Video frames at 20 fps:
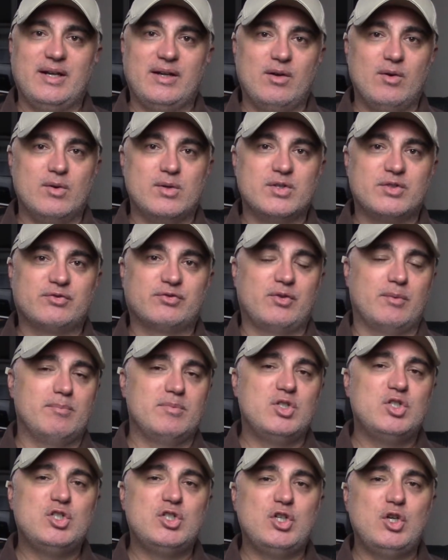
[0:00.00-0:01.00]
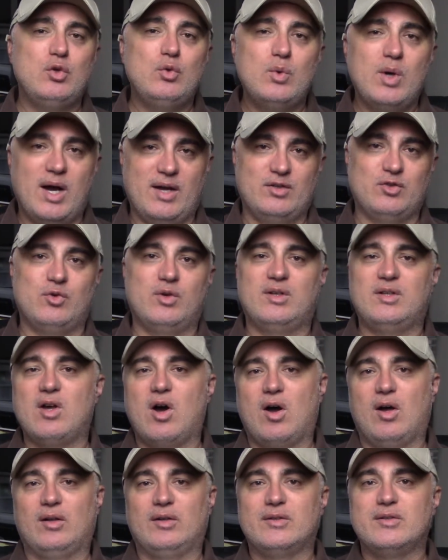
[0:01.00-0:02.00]
it goes from
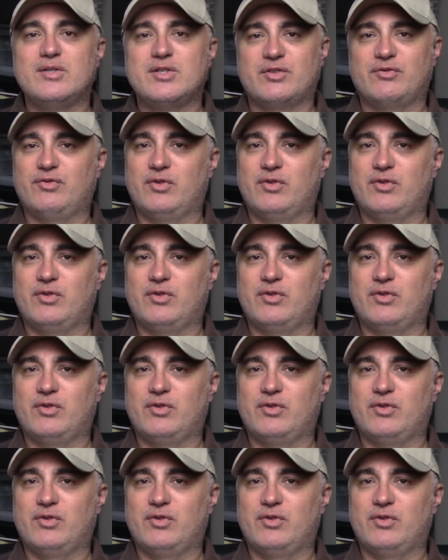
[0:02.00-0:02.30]
$200